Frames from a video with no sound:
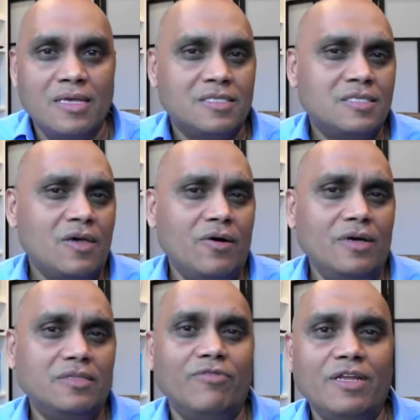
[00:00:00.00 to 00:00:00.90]
So
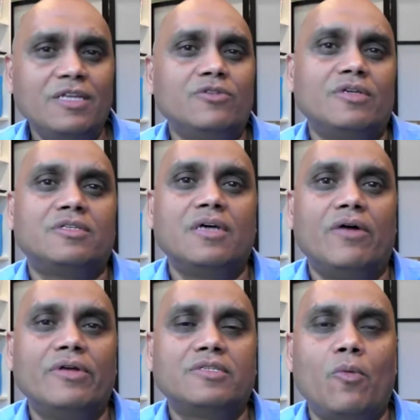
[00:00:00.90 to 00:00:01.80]
it's very interesting,
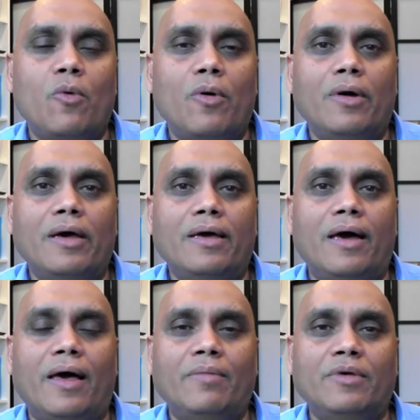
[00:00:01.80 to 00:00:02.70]
Gauri. So
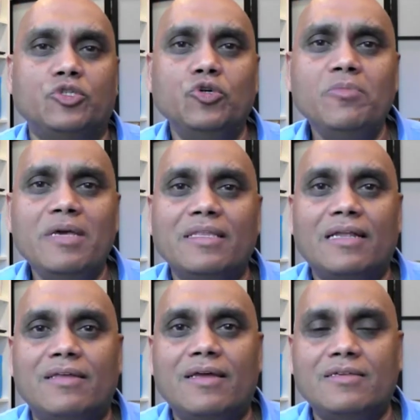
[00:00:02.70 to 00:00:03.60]
I'm assuming
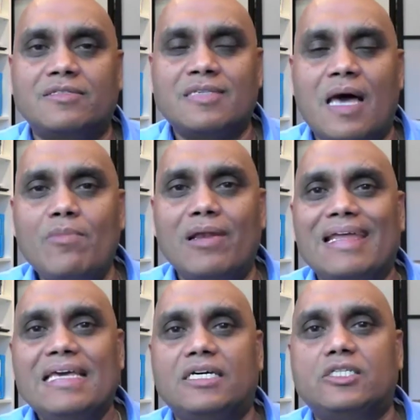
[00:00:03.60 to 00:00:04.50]
that there is some
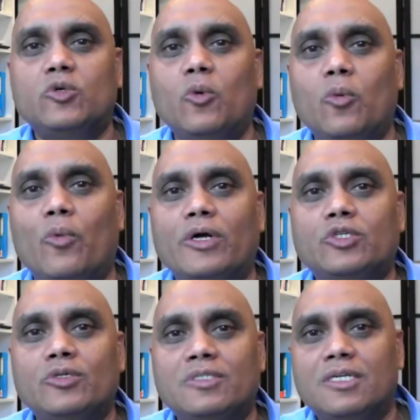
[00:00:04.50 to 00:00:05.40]
link to
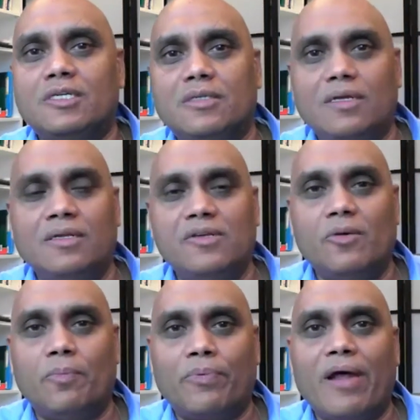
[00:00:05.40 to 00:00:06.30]
what you did in your
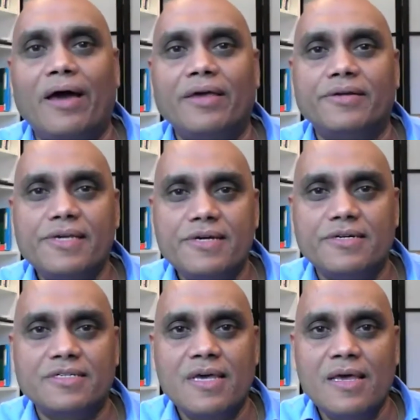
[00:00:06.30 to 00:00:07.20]
prior
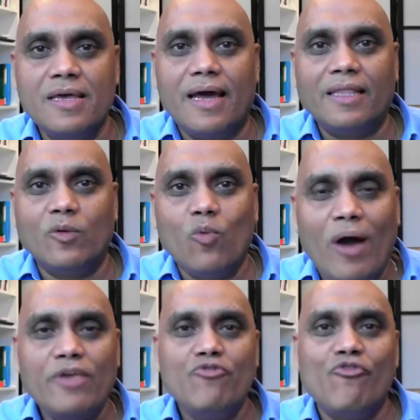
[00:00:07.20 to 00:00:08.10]
years, and then
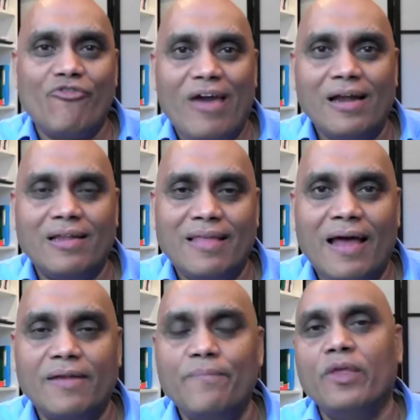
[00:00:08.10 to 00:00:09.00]
why you felt
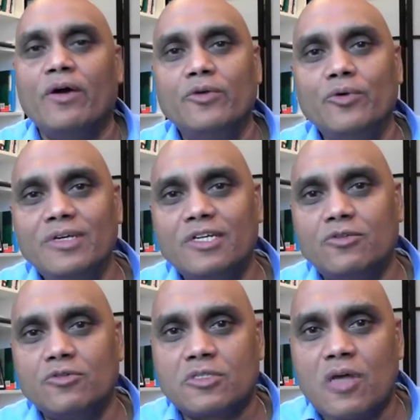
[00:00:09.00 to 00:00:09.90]
that you needed
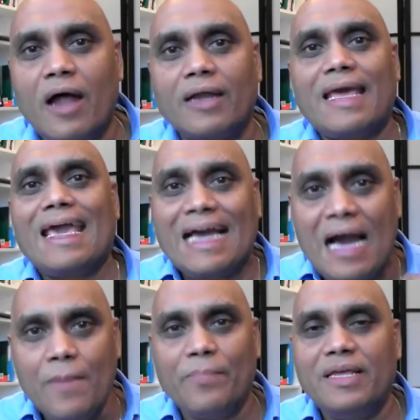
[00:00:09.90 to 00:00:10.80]
to start a
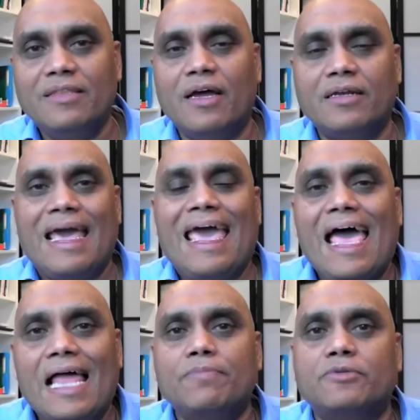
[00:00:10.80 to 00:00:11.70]
company that
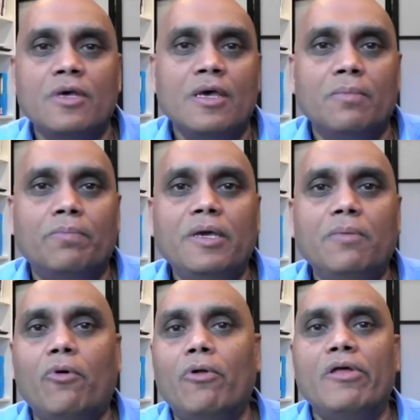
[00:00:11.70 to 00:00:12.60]
helps
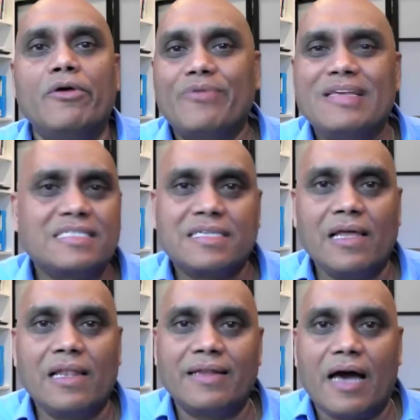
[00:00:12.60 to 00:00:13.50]
people
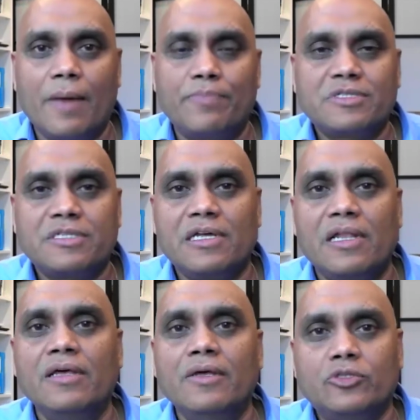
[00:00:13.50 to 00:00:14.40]
reskill and
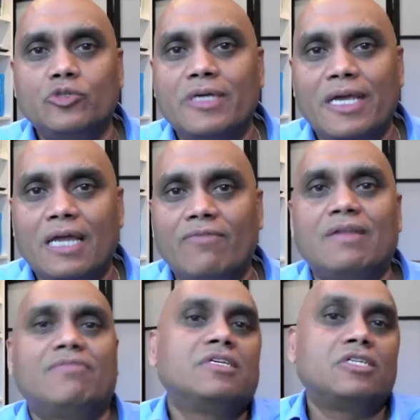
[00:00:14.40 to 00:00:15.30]
upskill to take
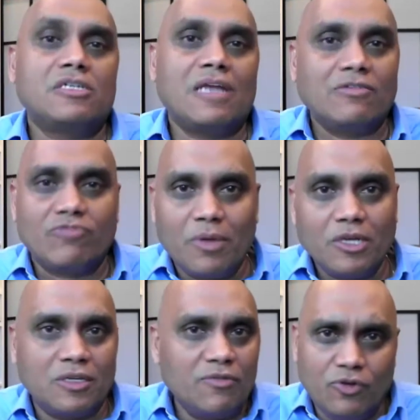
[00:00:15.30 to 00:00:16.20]
advantage of digital
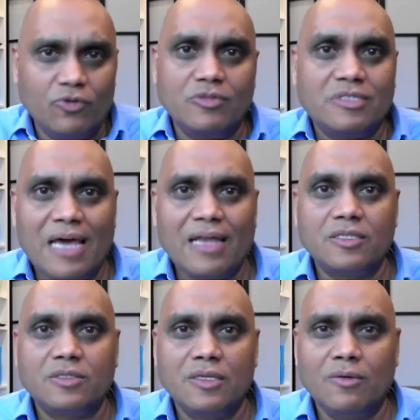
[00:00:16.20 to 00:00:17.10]
transformation. If you could tell
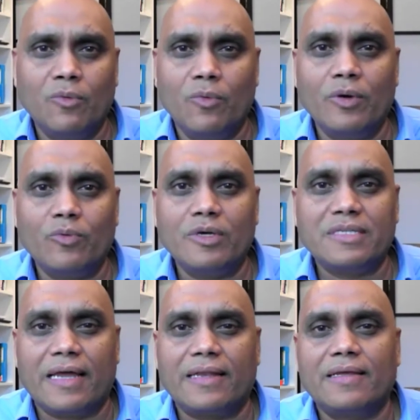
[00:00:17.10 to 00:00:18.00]
us, what was
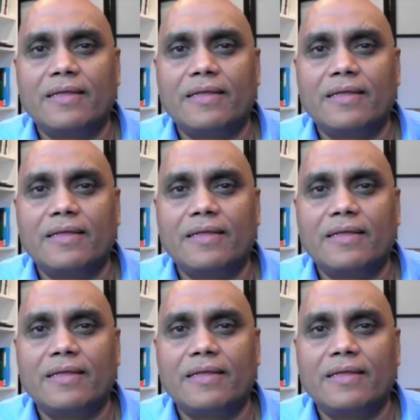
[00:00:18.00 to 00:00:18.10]
that?